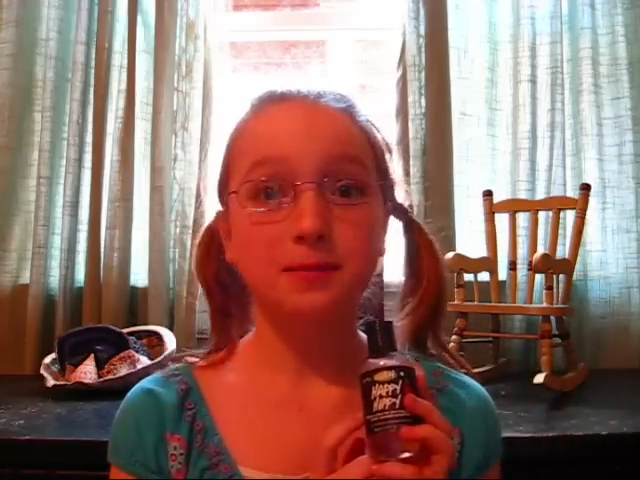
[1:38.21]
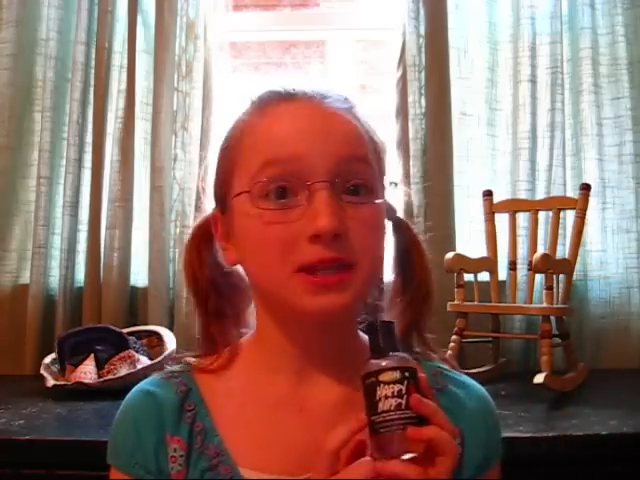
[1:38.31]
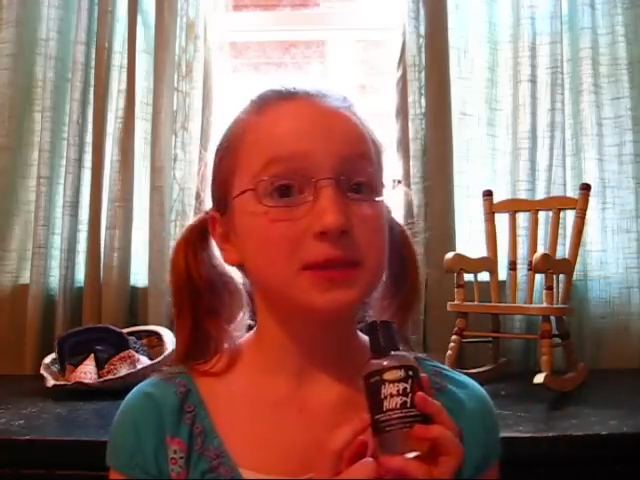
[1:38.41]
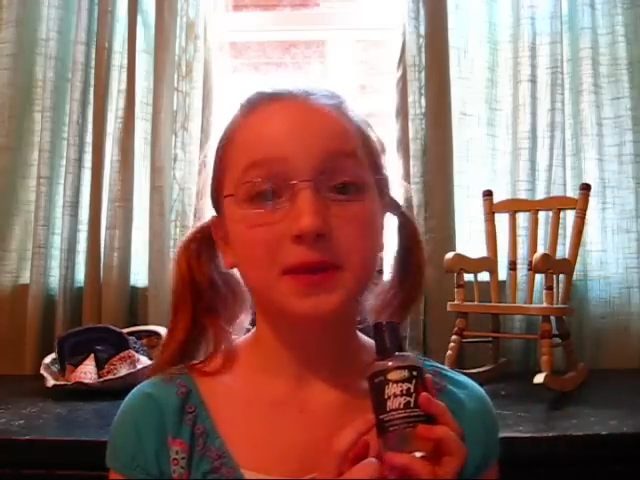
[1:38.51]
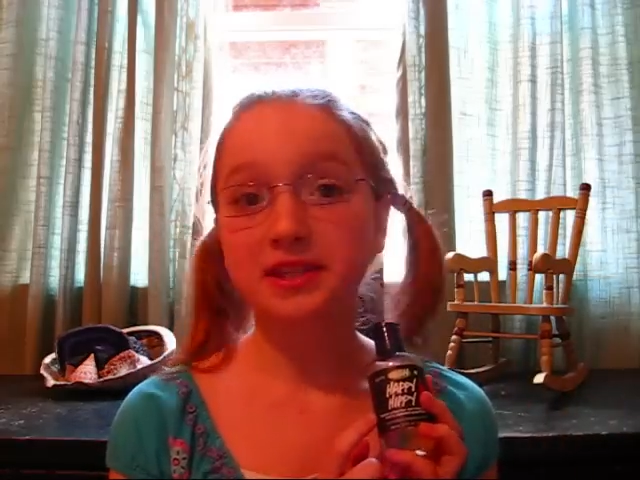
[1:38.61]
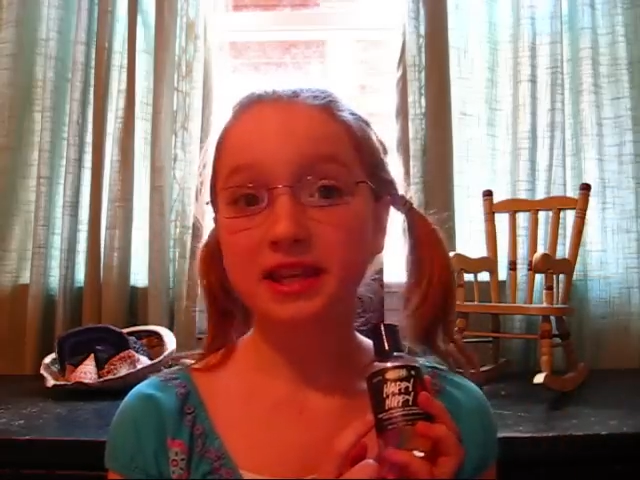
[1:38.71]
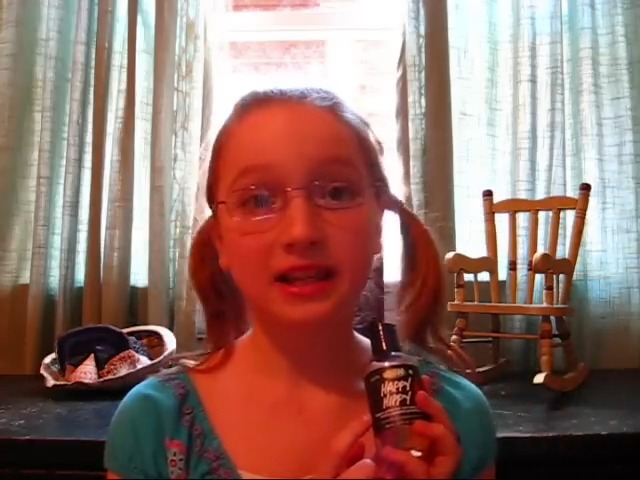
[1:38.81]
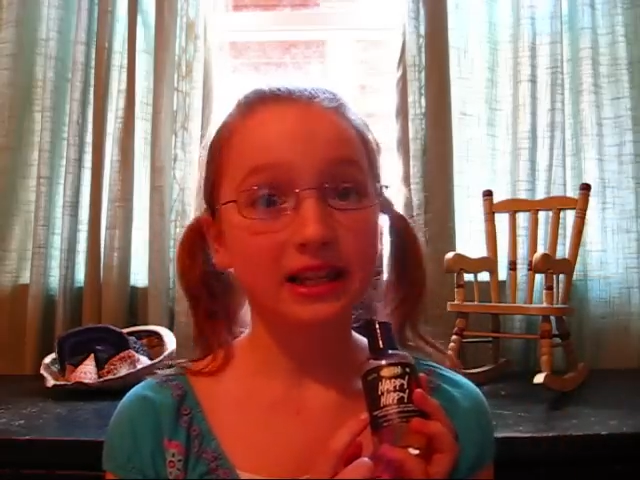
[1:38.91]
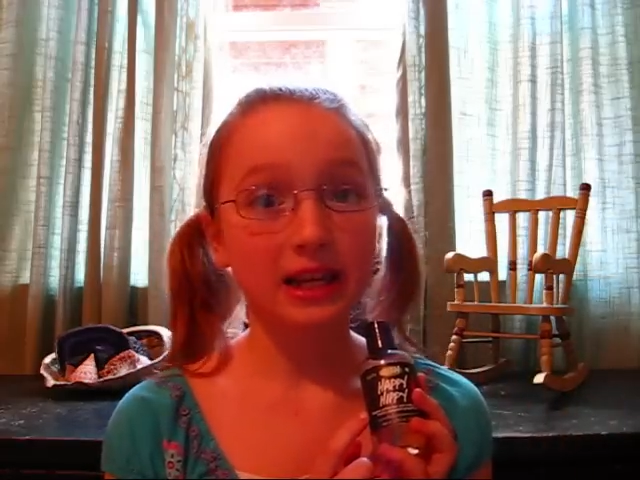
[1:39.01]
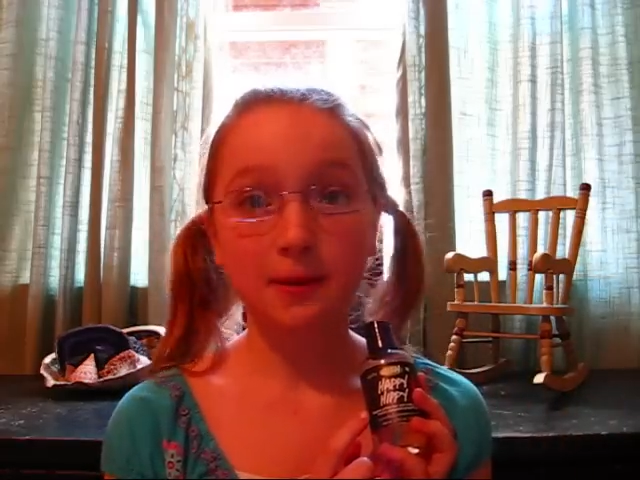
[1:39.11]
Hippy smells
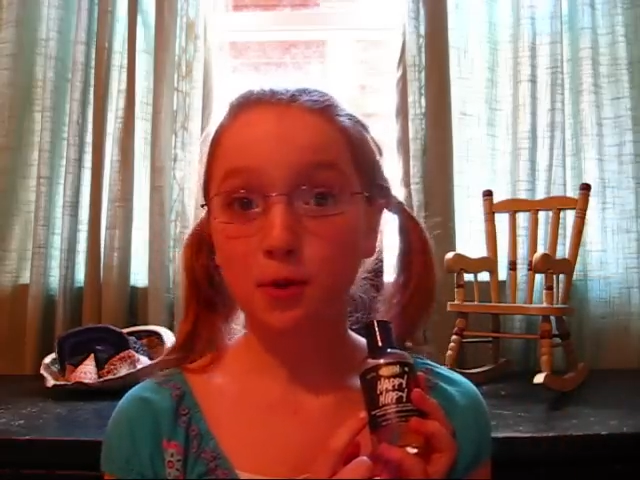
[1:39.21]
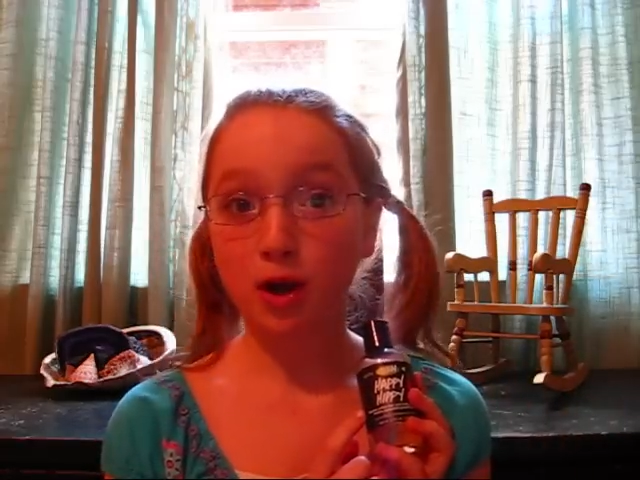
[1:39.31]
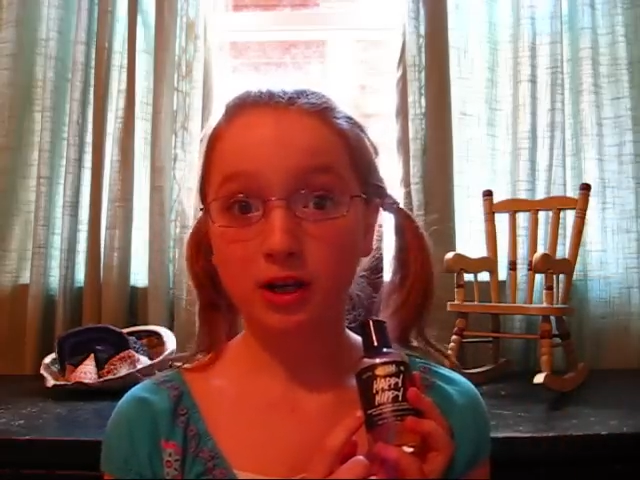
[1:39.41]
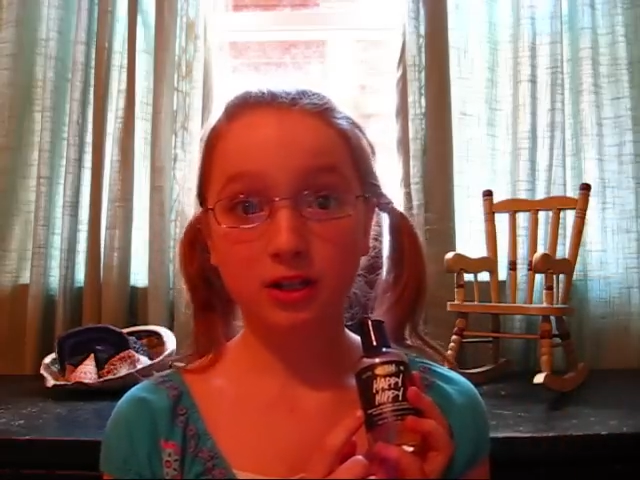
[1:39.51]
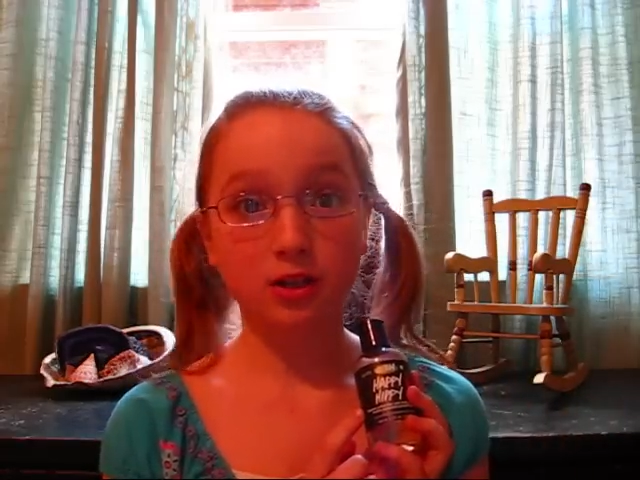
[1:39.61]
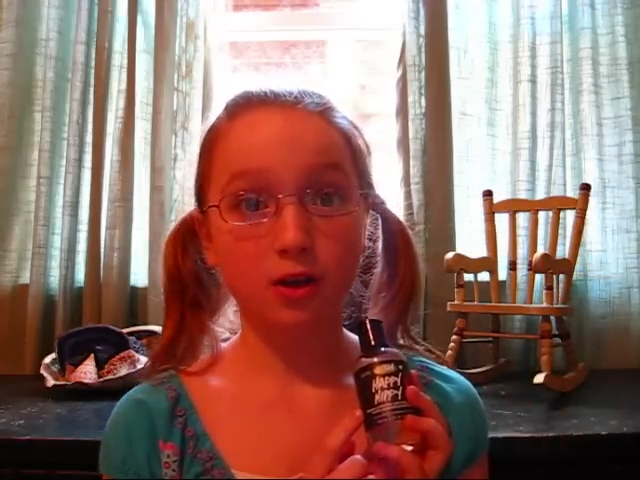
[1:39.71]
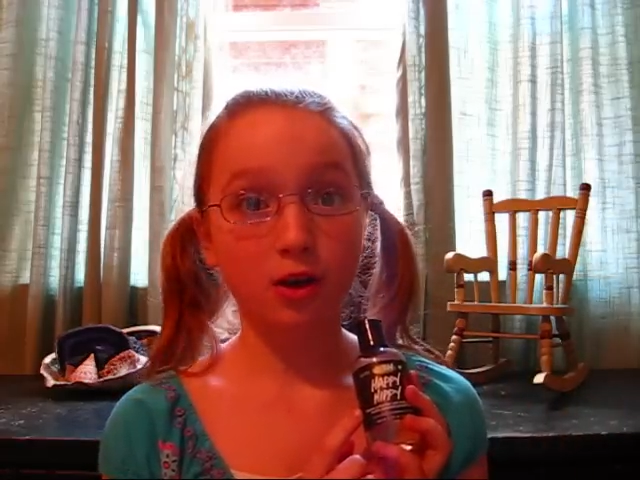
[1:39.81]
like cleaning product at